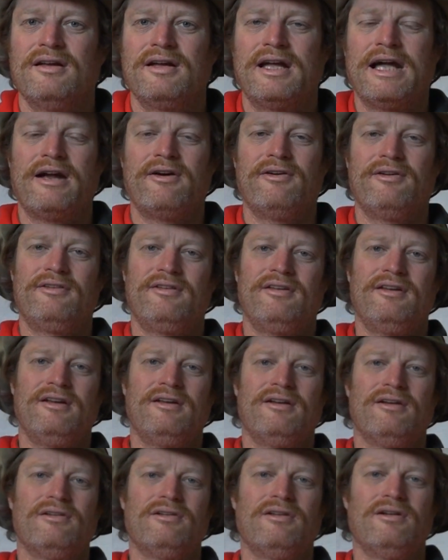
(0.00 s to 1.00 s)

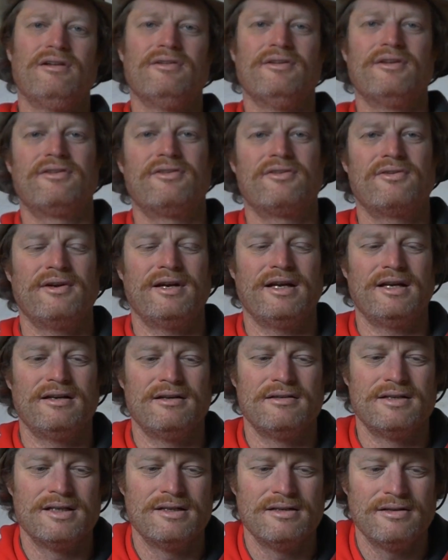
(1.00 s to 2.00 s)
guarantee on the
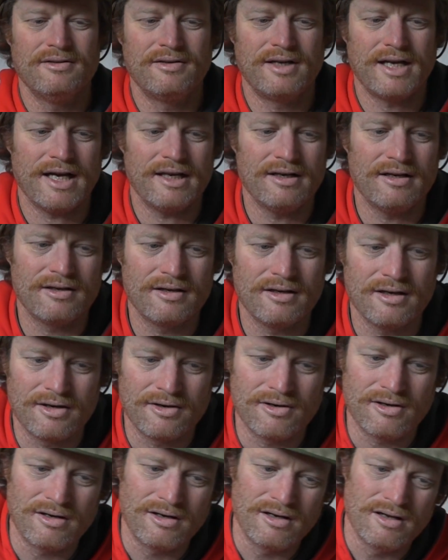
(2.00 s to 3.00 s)
tread. You cannot go
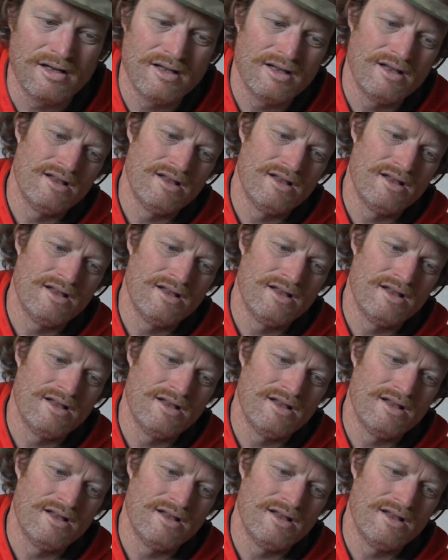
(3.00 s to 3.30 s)
wrong.